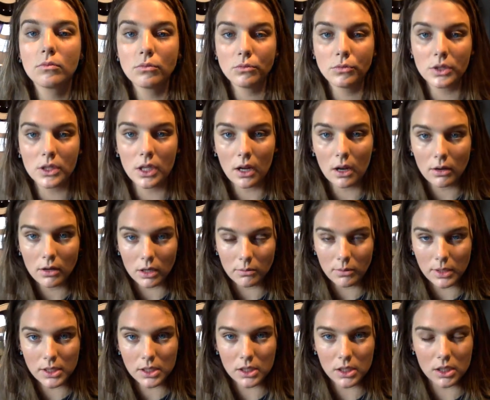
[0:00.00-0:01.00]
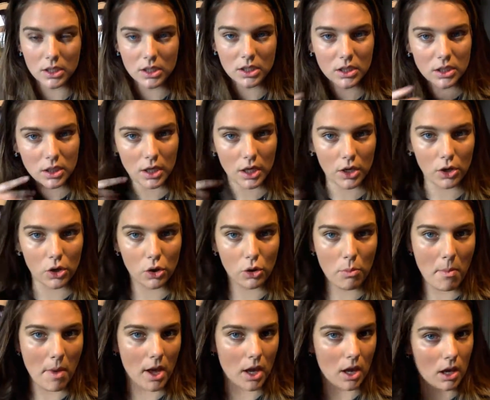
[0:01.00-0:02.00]
See how good my skin's looking? Oh
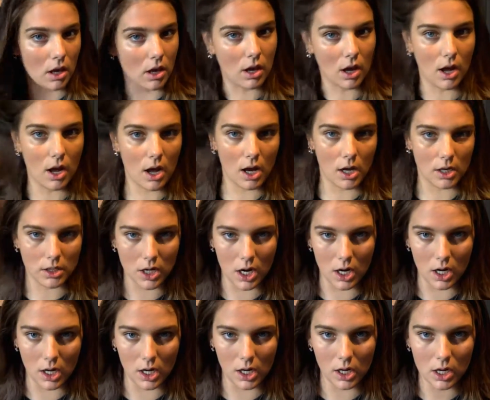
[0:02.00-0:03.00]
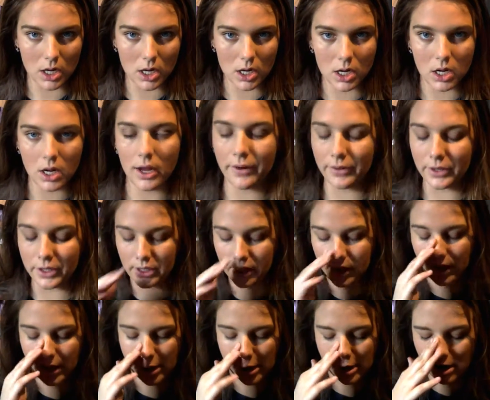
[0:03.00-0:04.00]
my gosh, honey. I really
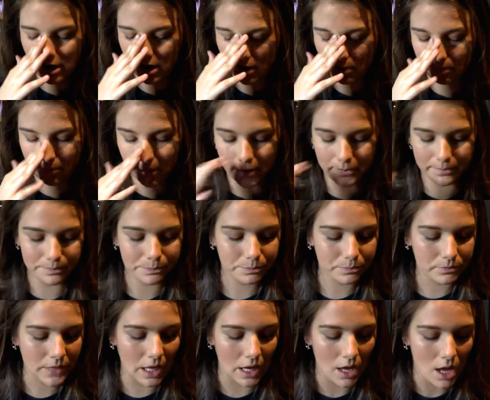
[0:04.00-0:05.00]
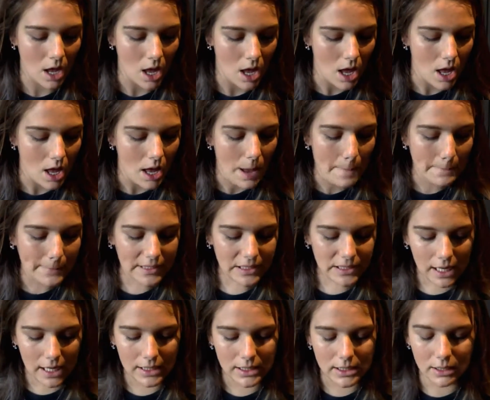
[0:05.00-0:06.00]
need a haircut, but
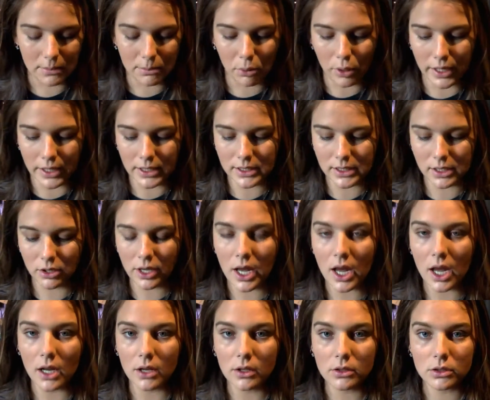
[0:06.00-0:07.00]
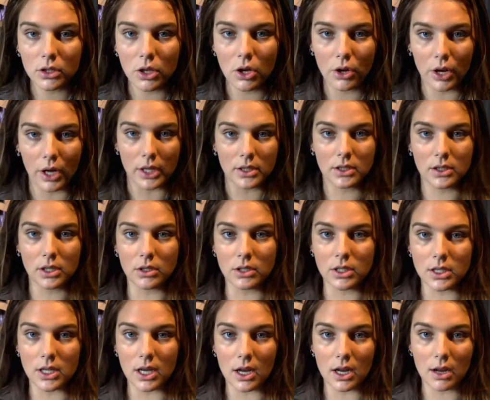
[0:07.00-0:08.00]
besides the point. So then, okay, so
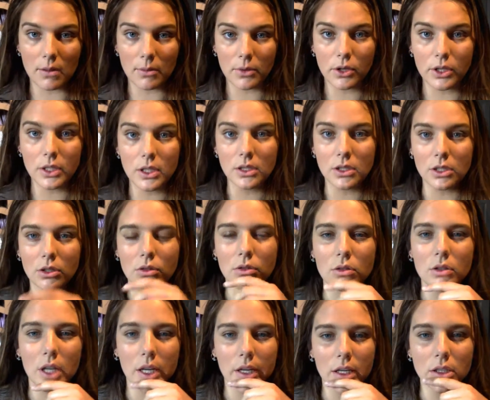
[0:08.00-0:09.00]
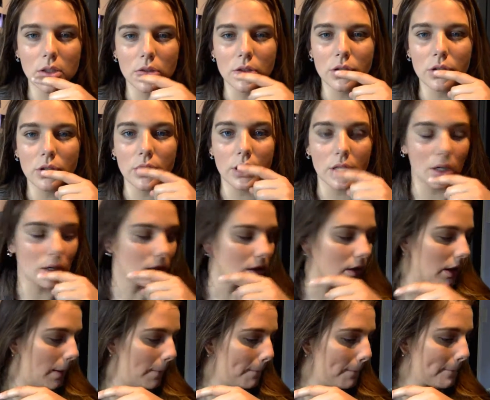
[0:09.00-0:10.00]
today I'm going to do, like I told you, a dark
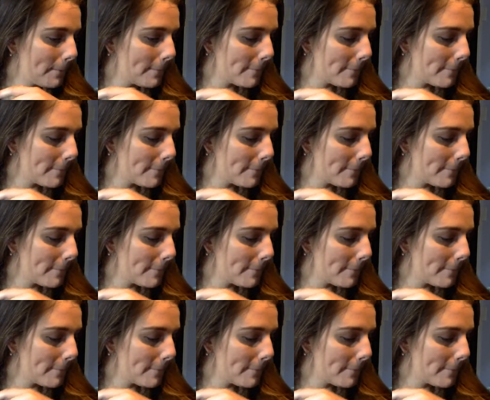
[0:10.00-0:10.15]
lip.